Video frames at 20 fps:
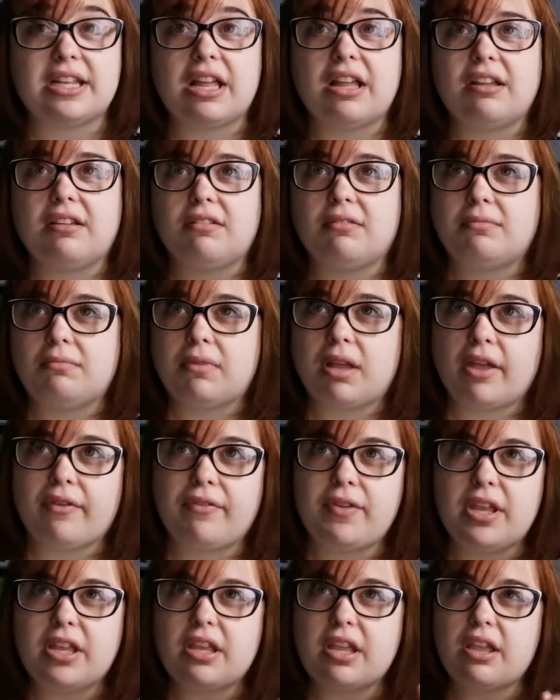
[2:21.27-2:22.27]
I
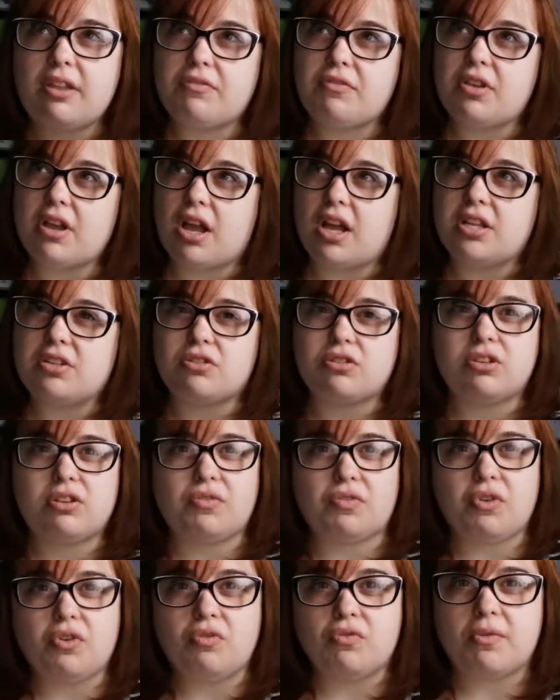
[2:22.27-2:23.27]
think if guys,
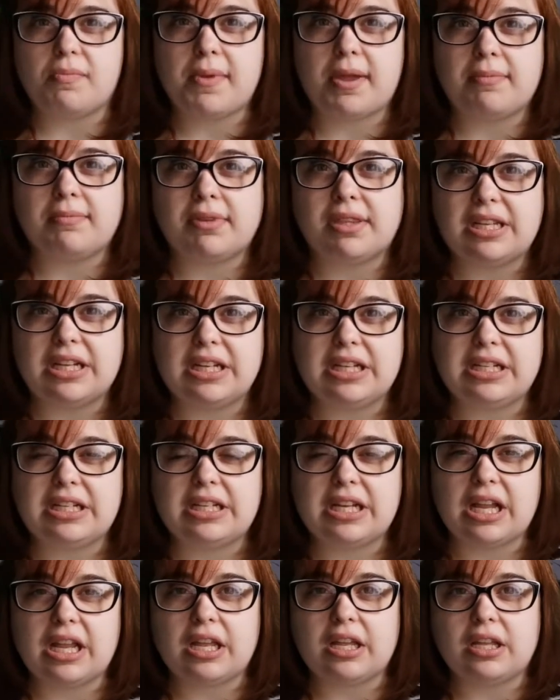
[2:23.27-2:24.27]
if you remember that in
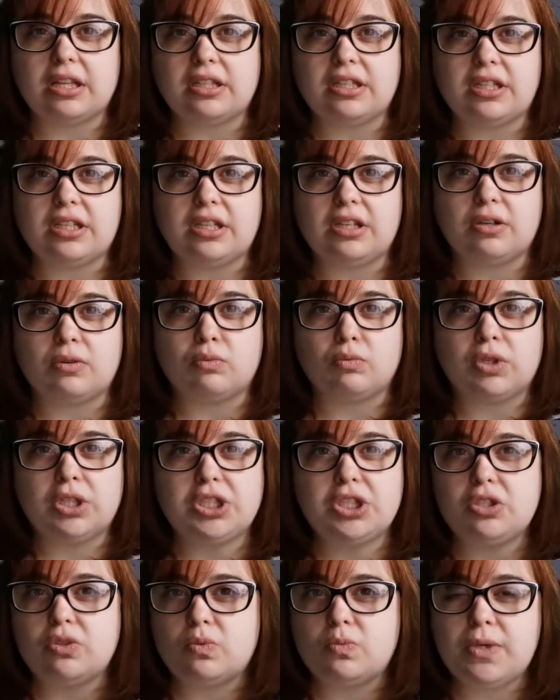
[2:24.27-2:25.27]
the
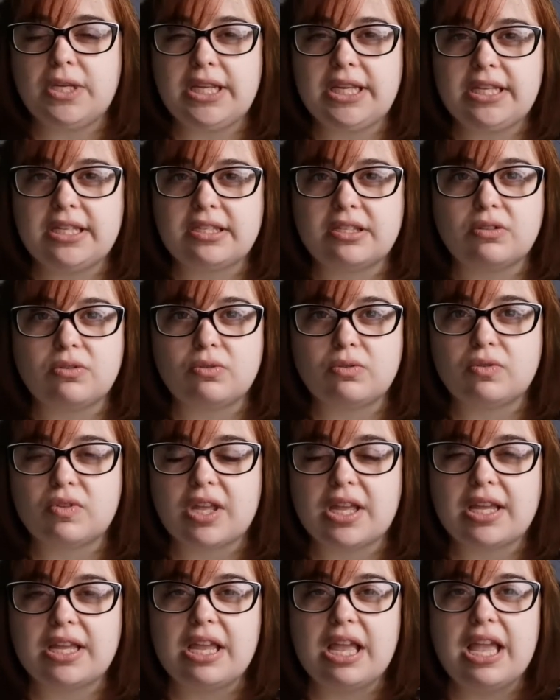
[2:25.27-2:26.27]
original Wii's and all
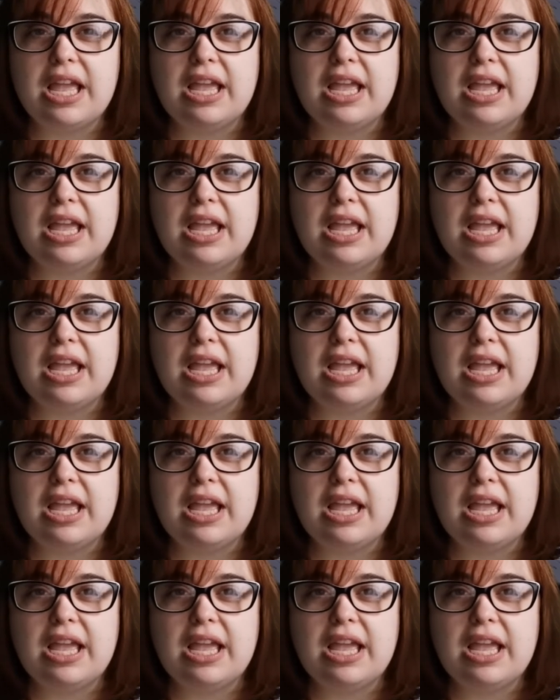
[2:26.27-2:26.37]
that,